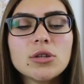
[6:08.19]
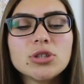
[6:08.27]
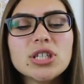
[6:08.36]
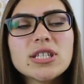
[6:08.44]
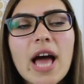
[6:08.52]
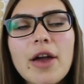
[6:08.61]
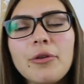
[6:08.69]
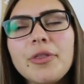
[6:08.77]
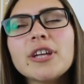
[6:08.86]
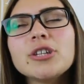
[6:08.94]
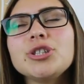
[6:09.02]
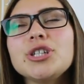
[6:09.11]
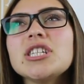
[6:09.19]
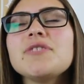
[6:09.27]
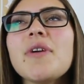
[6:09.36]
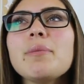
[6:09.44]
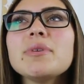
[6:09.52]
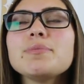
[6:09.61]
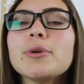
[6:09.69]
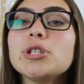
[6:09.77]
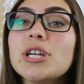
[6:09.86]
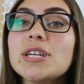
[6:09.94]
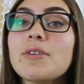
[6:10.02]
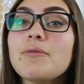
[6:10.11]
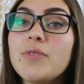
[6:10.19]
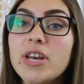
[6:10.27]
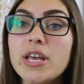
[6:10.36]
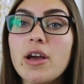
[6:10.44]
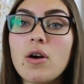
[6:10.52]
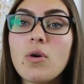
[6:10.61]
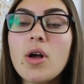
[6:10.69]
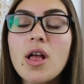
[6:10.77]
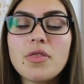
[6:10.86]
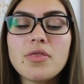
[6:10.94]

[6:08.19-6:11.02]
she's I don't think she's famous but she has a video